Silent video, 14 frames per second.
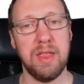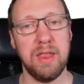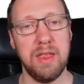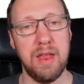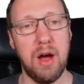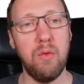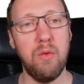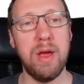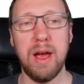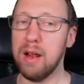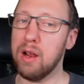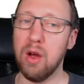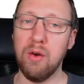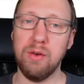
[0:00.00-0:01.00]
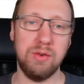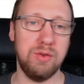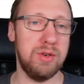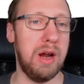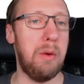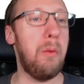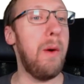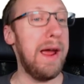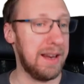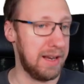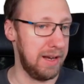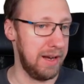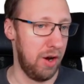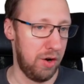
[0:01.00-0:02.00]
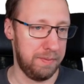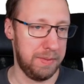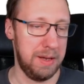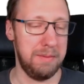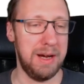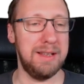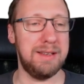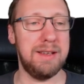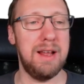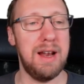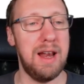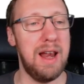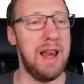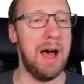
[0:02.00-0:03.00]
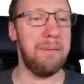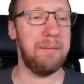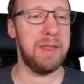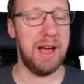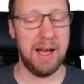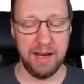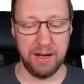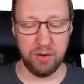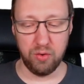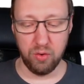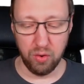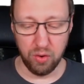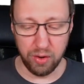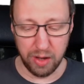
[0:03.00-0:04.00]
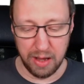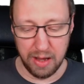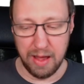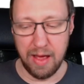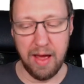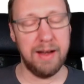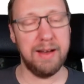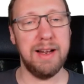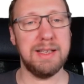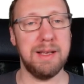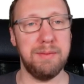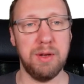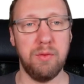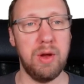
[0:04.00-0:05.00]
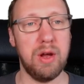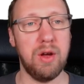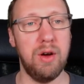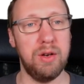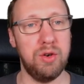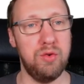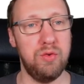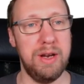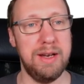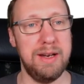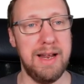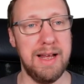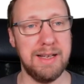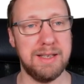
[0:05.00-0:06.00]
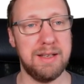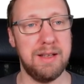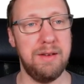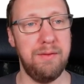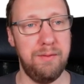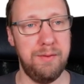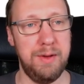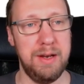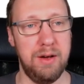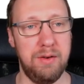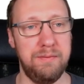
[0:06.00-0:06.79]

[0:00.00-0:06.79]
Now we are going to directly optimize lambda and rho, and that's something we're going to do in the next video.